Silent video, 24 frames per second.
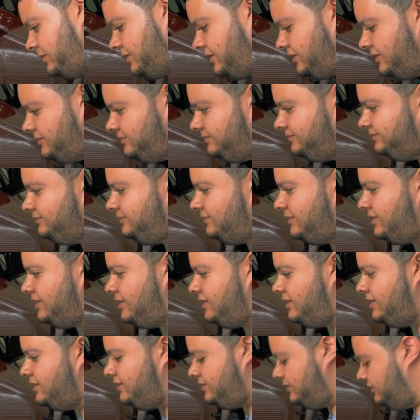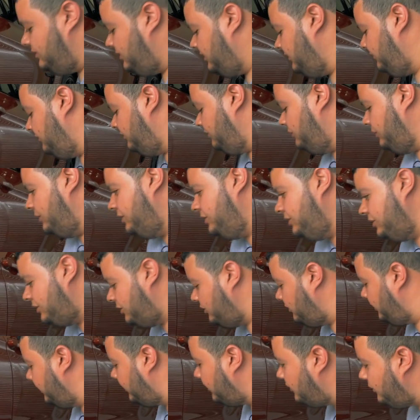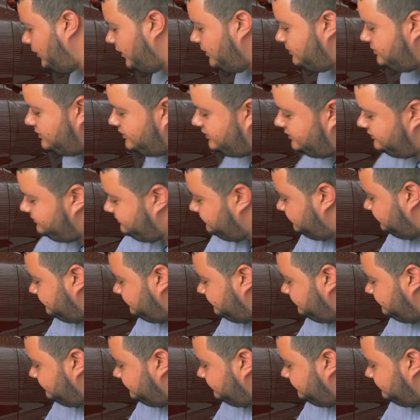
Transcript: that. Just give the wheel a quick wipe down. If